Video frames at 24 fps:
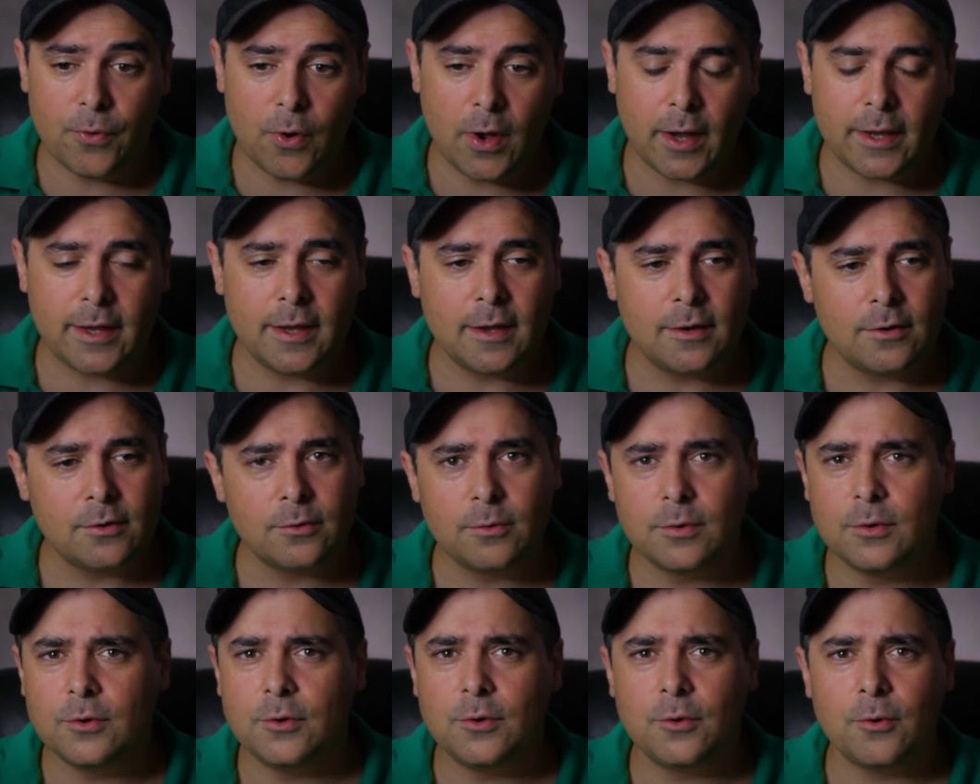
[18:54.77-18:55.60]
I can't
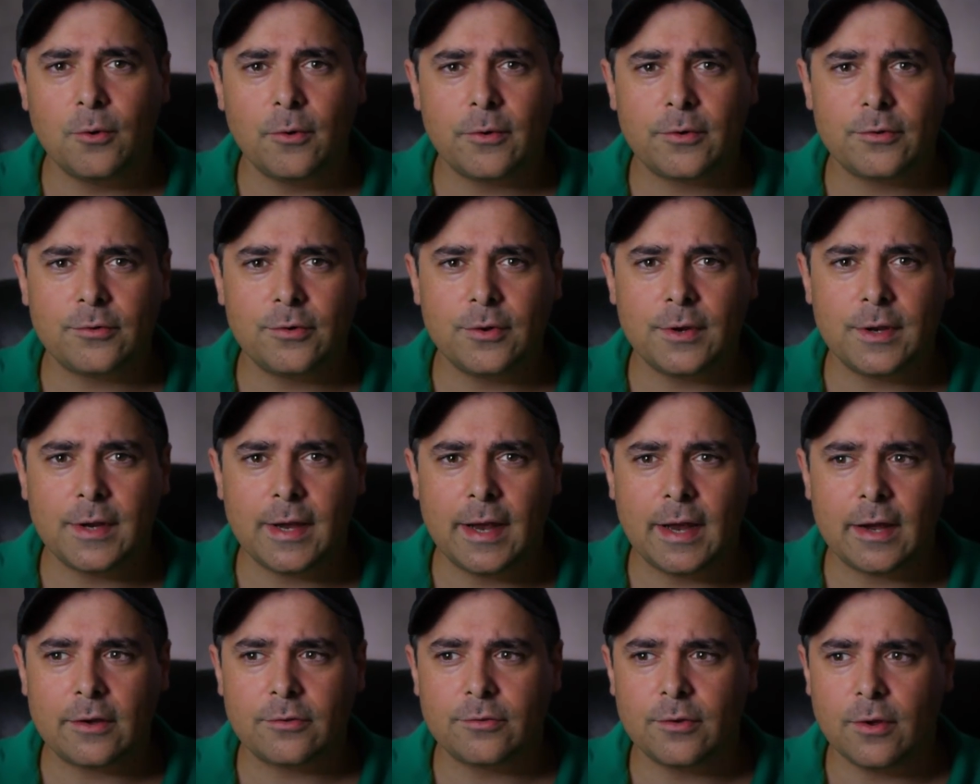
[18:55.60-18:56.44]
do a New York City
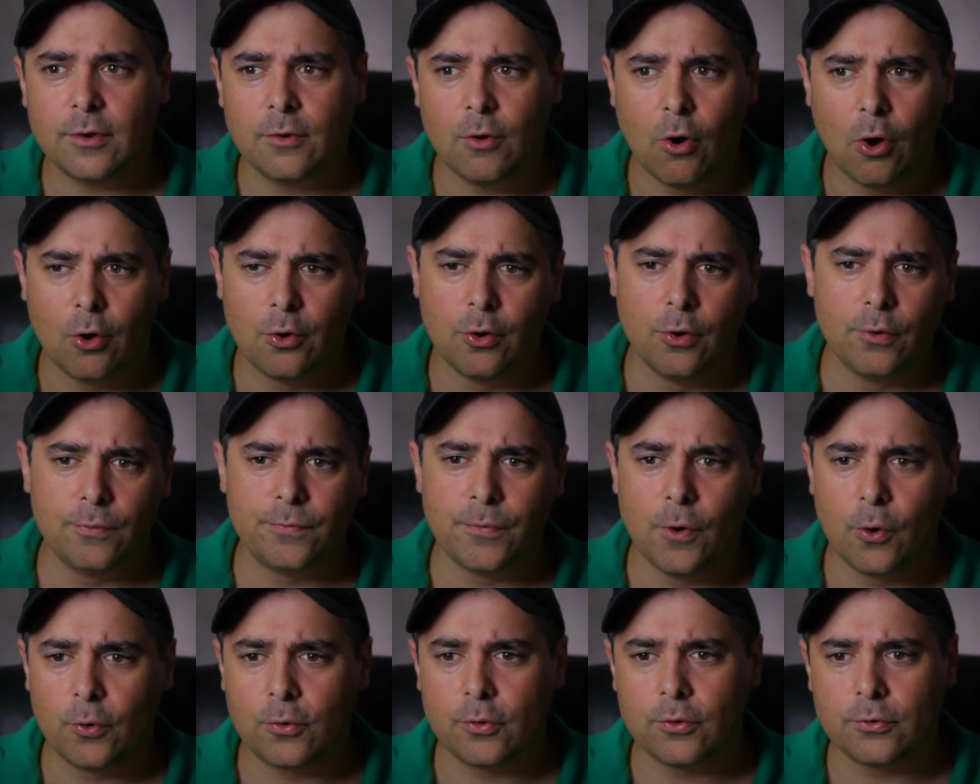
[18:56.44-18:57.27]
accent.
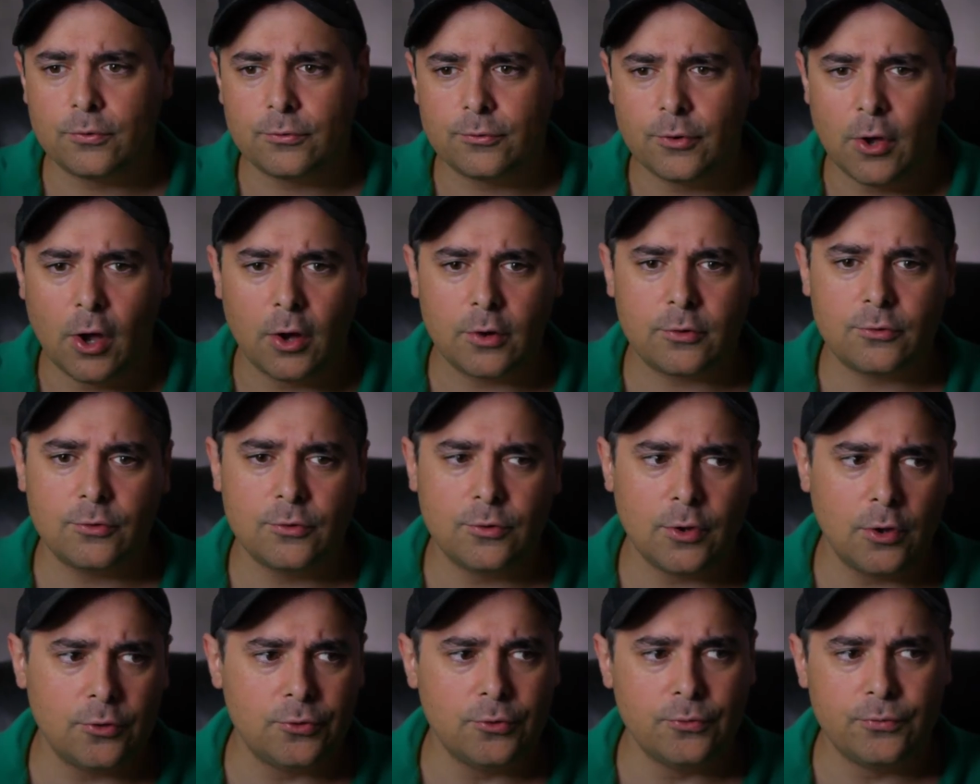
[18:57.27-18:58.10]
Autofocus sucks.
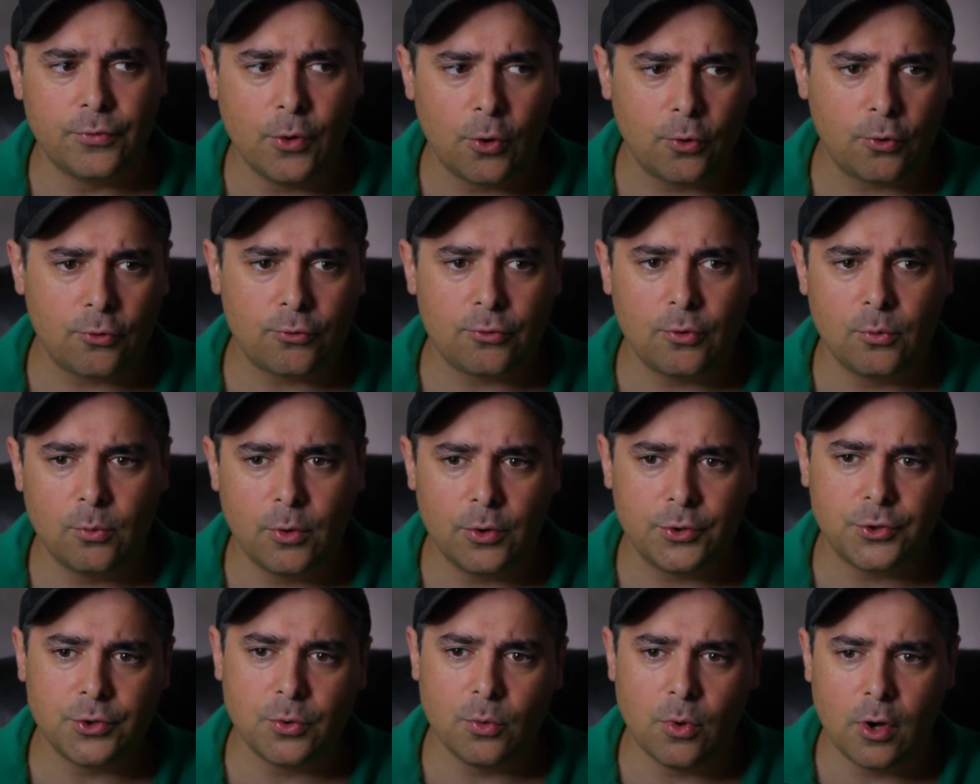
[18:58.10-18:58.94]
It doesn't focus on
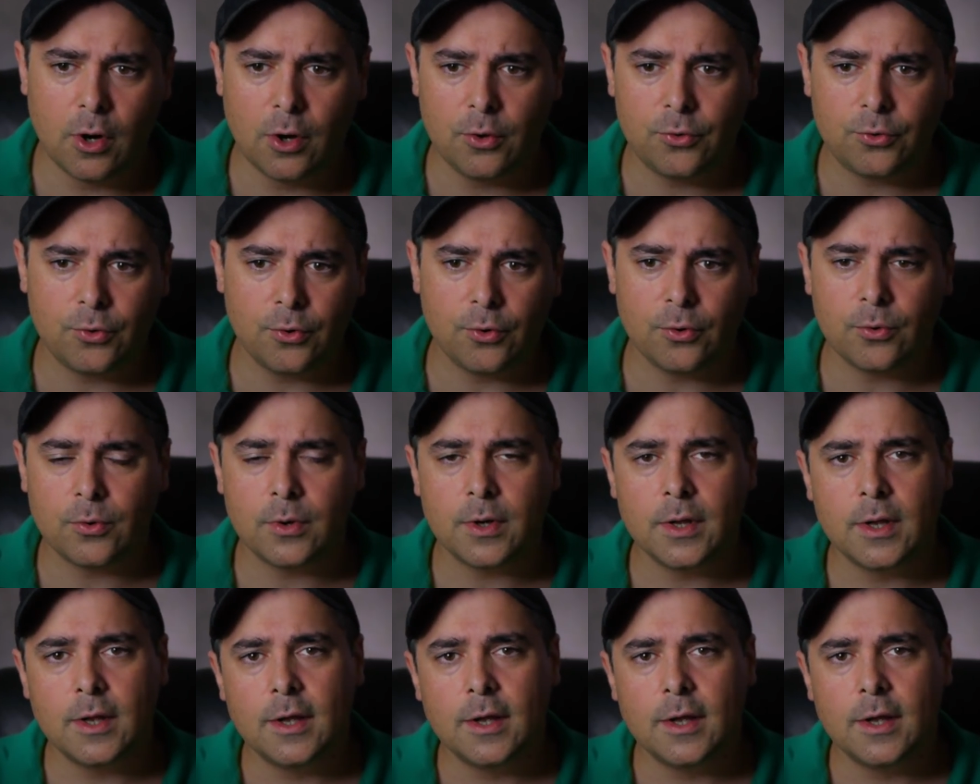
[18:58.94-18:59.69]
what you want it to.